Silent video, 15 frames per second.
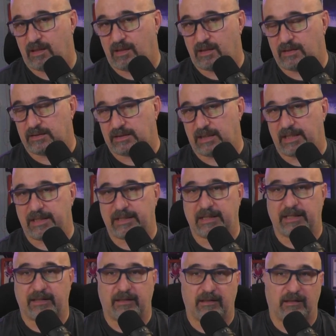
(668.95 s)

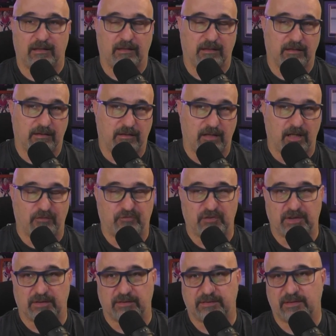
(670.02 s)
Laine,
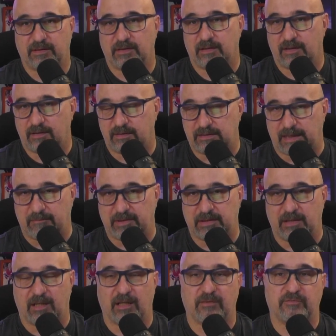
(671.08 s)
Caulfield,
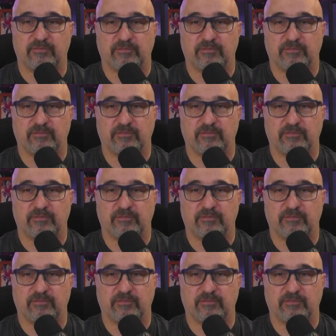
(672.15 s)
Demidov,